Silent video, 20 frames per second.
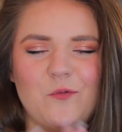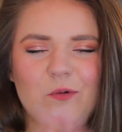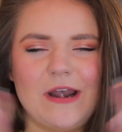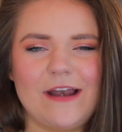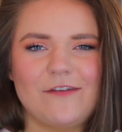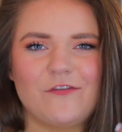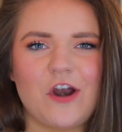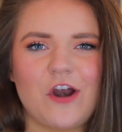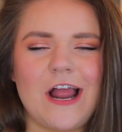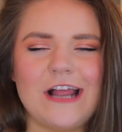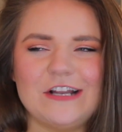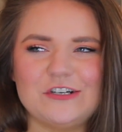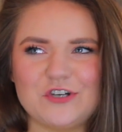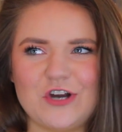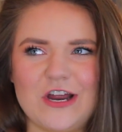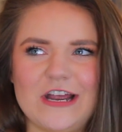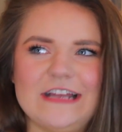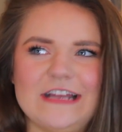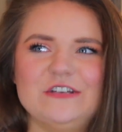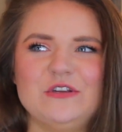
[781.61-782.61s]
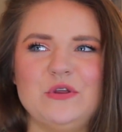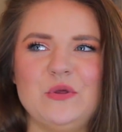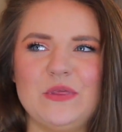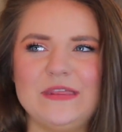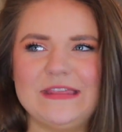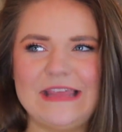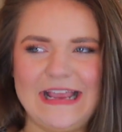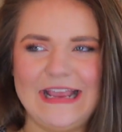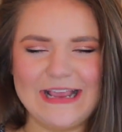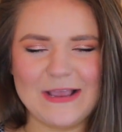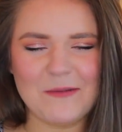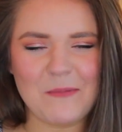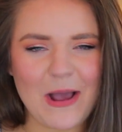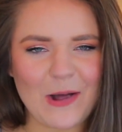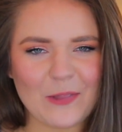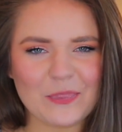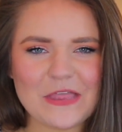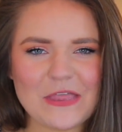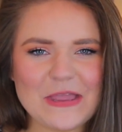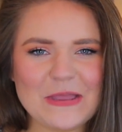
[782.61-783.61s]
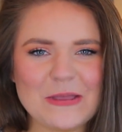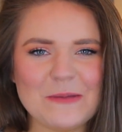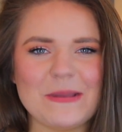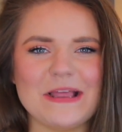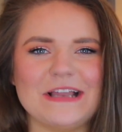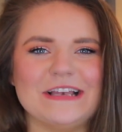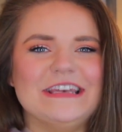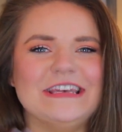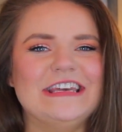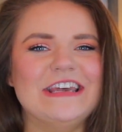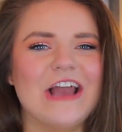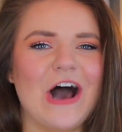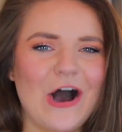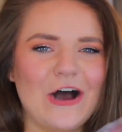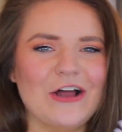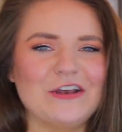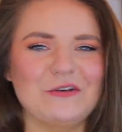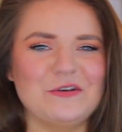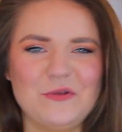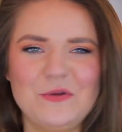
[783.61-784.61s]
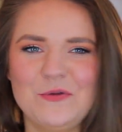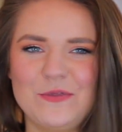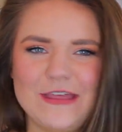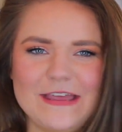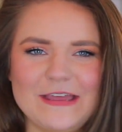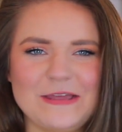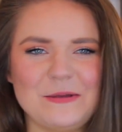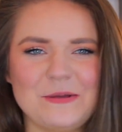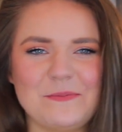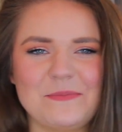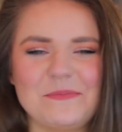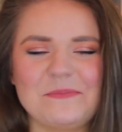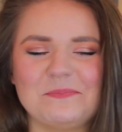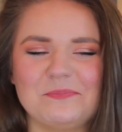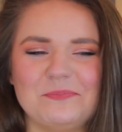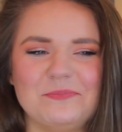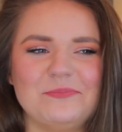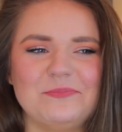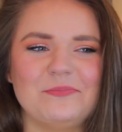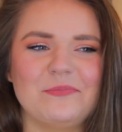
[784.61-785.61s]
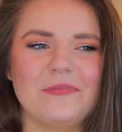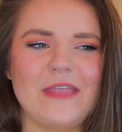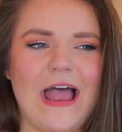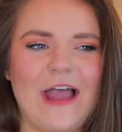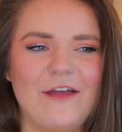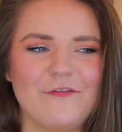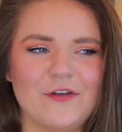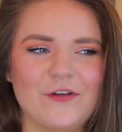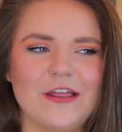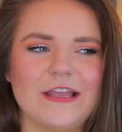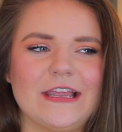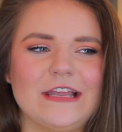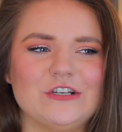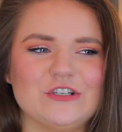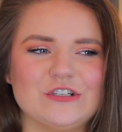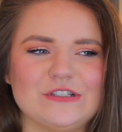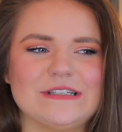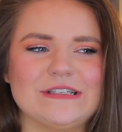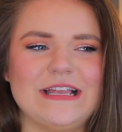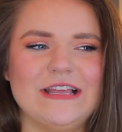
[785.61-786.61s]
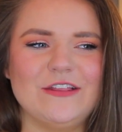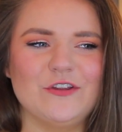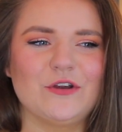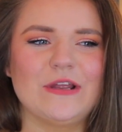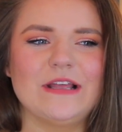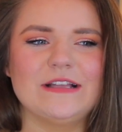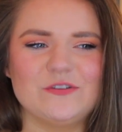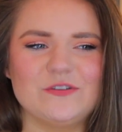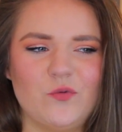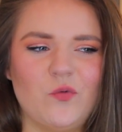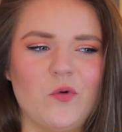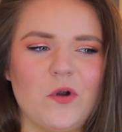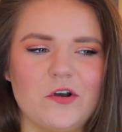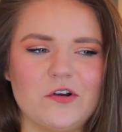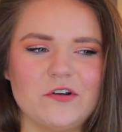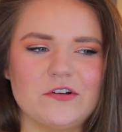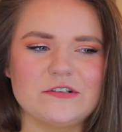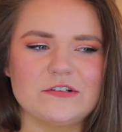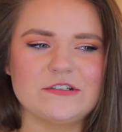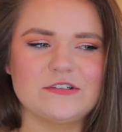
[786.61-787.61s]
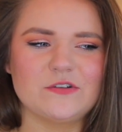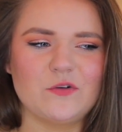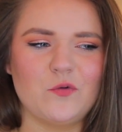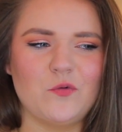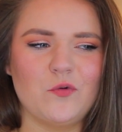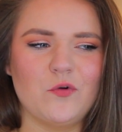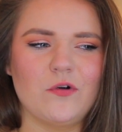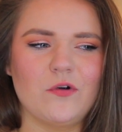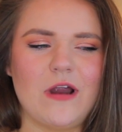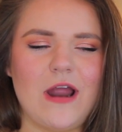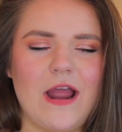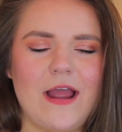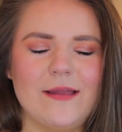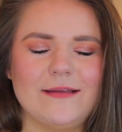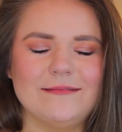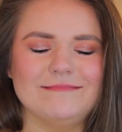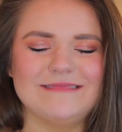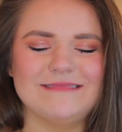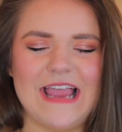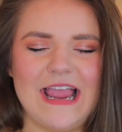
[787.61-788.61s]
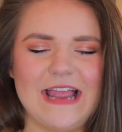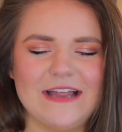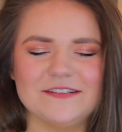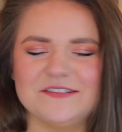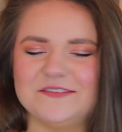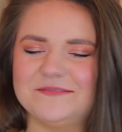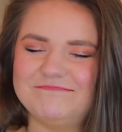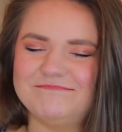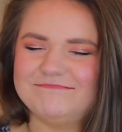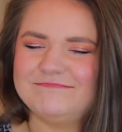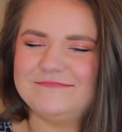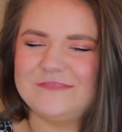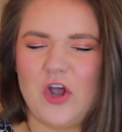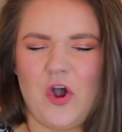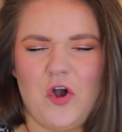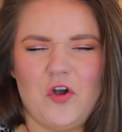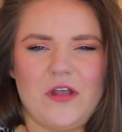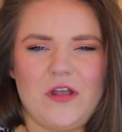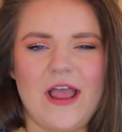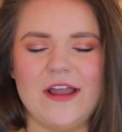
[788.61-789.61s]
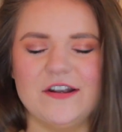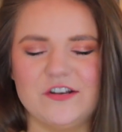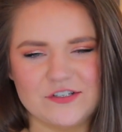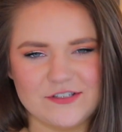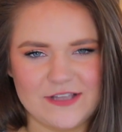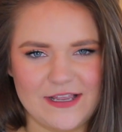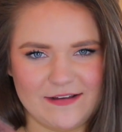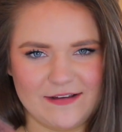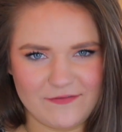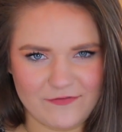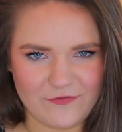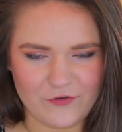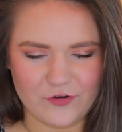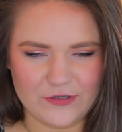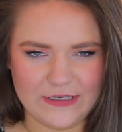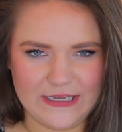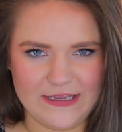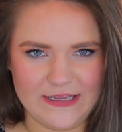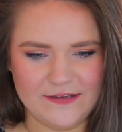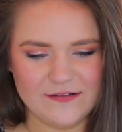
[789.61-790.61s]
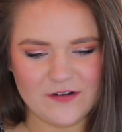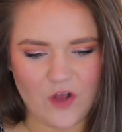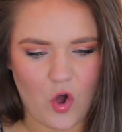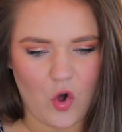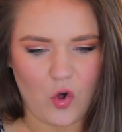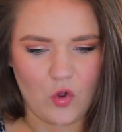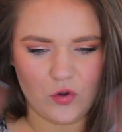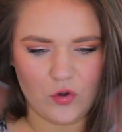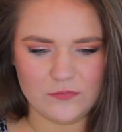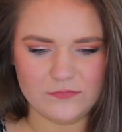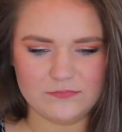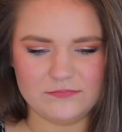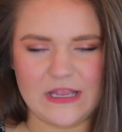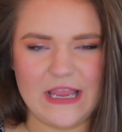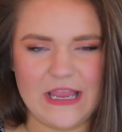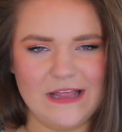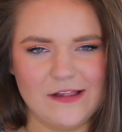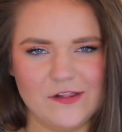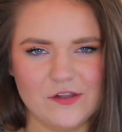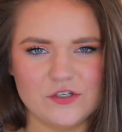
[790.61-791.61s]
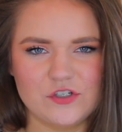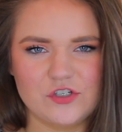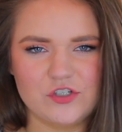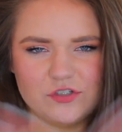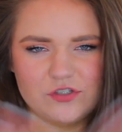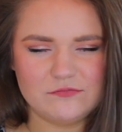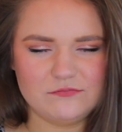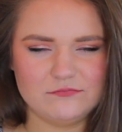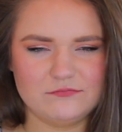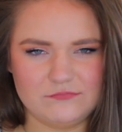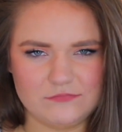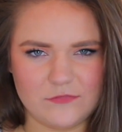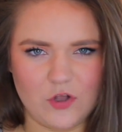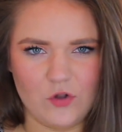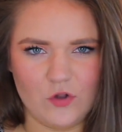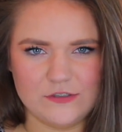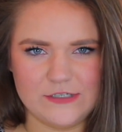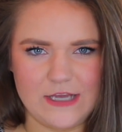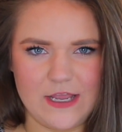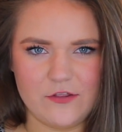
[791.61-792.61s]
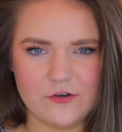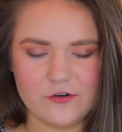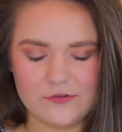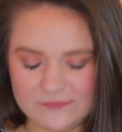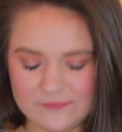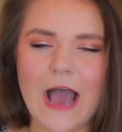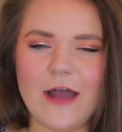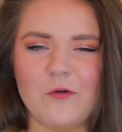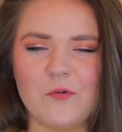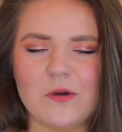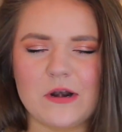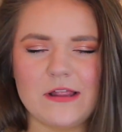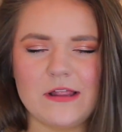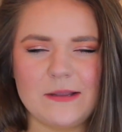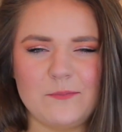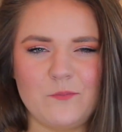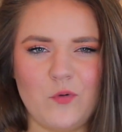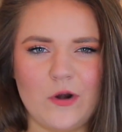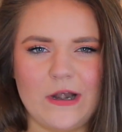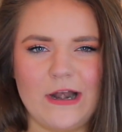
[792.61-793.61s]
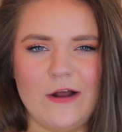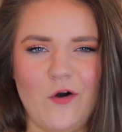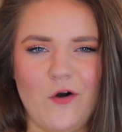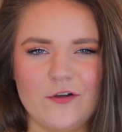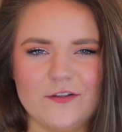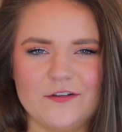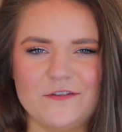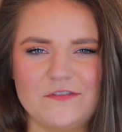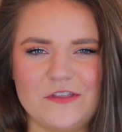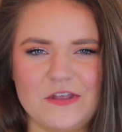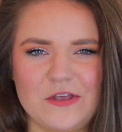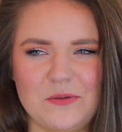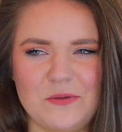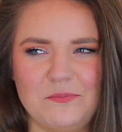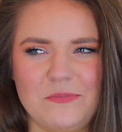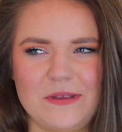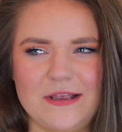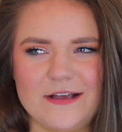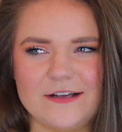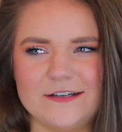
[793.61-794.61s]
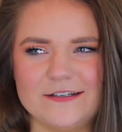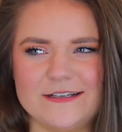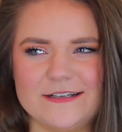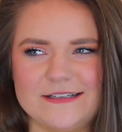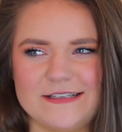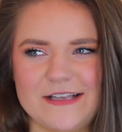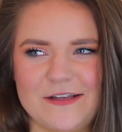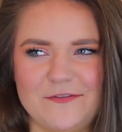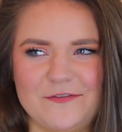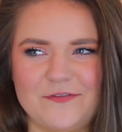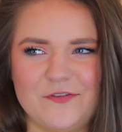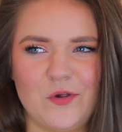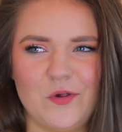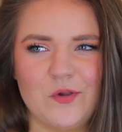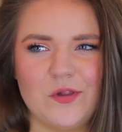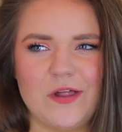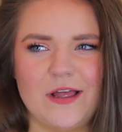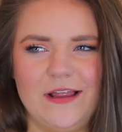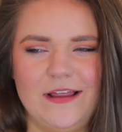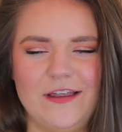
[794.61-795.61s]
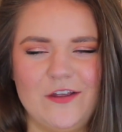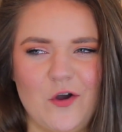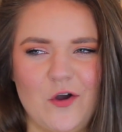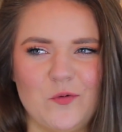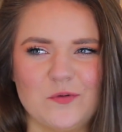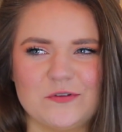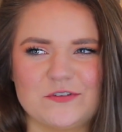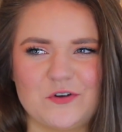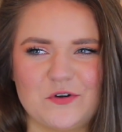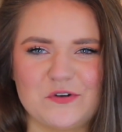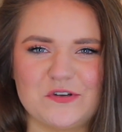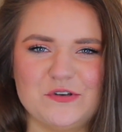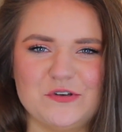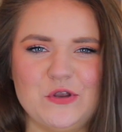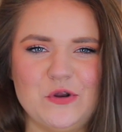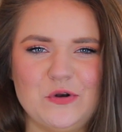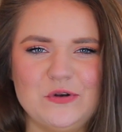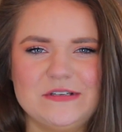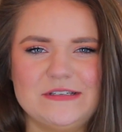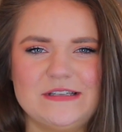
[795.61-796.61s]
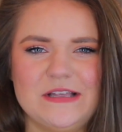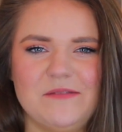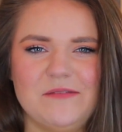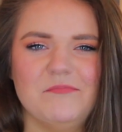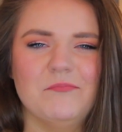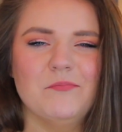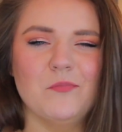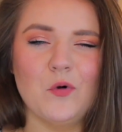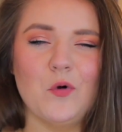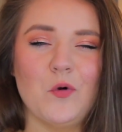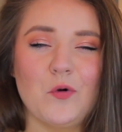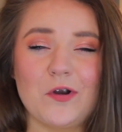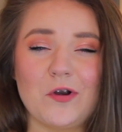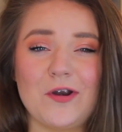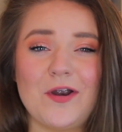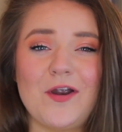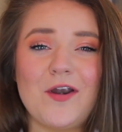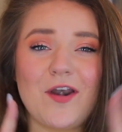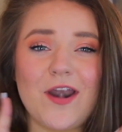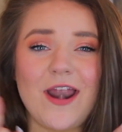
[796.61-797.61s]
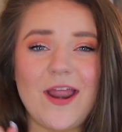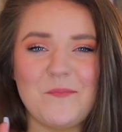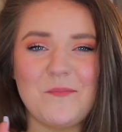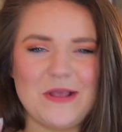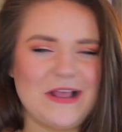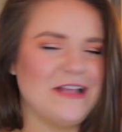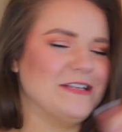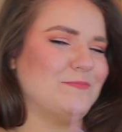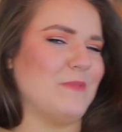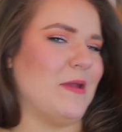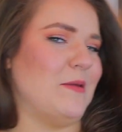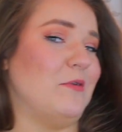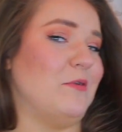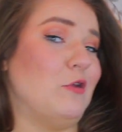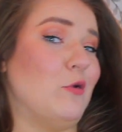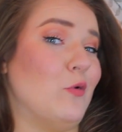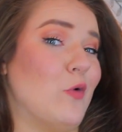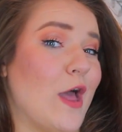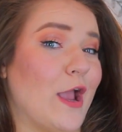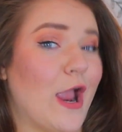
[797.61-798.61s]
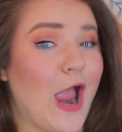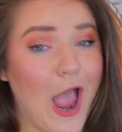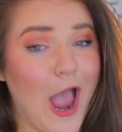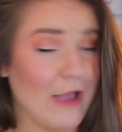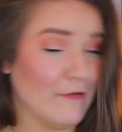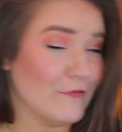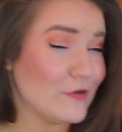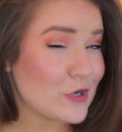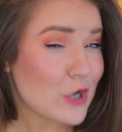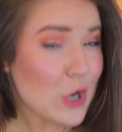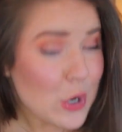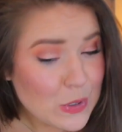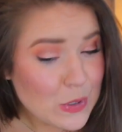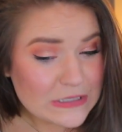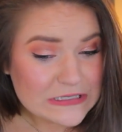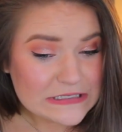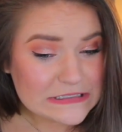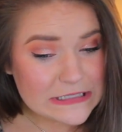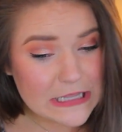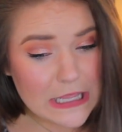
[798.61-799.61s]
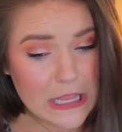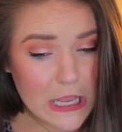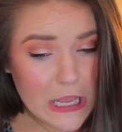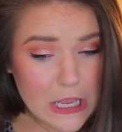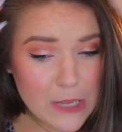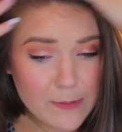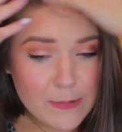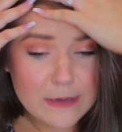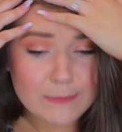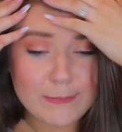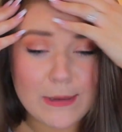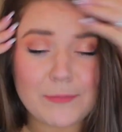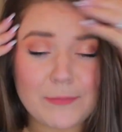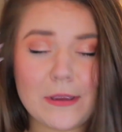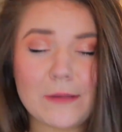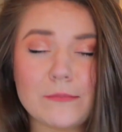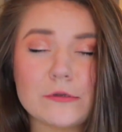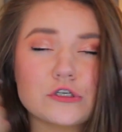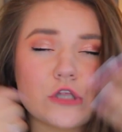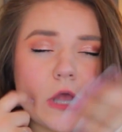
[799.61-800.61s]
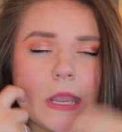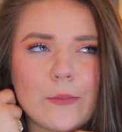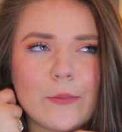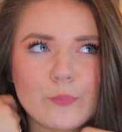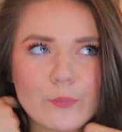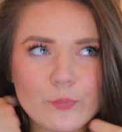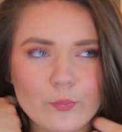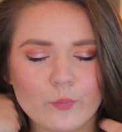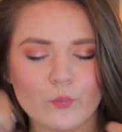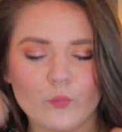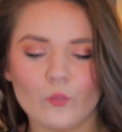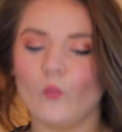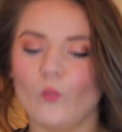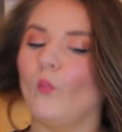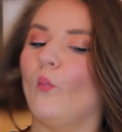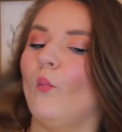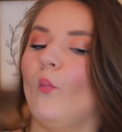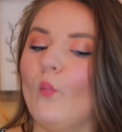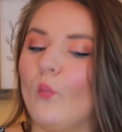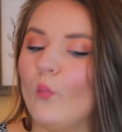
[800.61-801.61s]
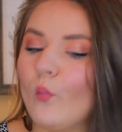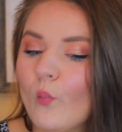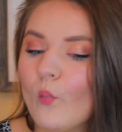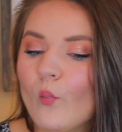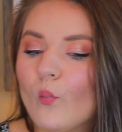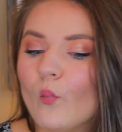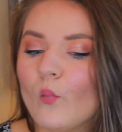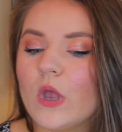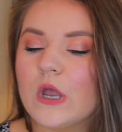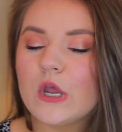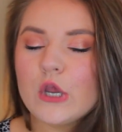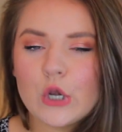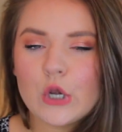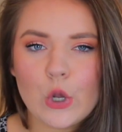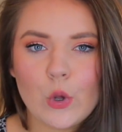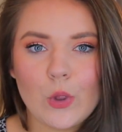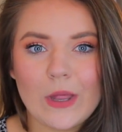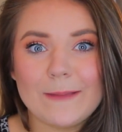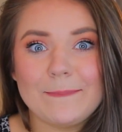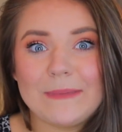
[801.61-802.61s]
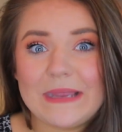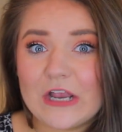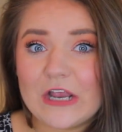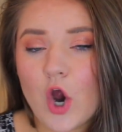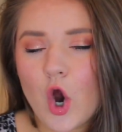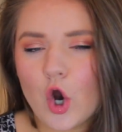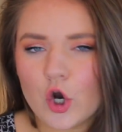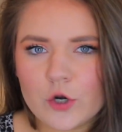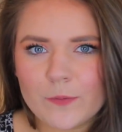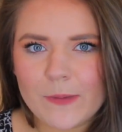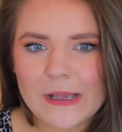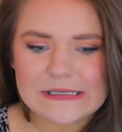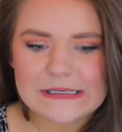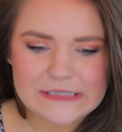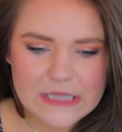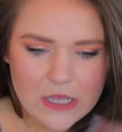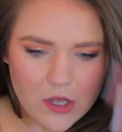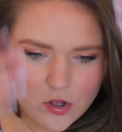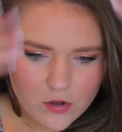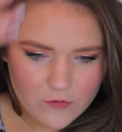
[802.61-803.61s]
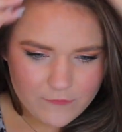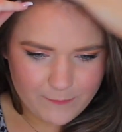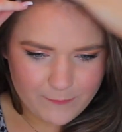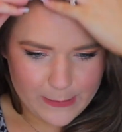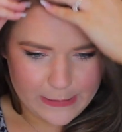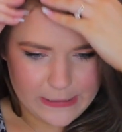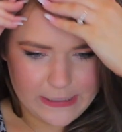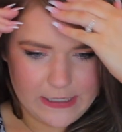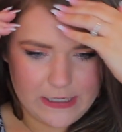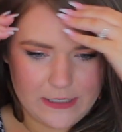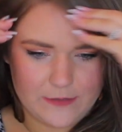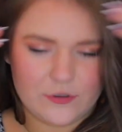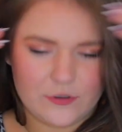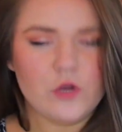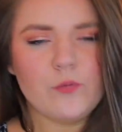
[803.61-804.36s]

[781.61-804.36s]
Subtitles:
whenever I try to think about them and not do them, I feel like it just either gets worse or I can't talk. I just like forget all English altogether. I don't want to like point out all of them because I feel like y'all will start to notice them more, because maybe you like haven't noticed them, and maybe I'm just like, you know, like being hard on myself, but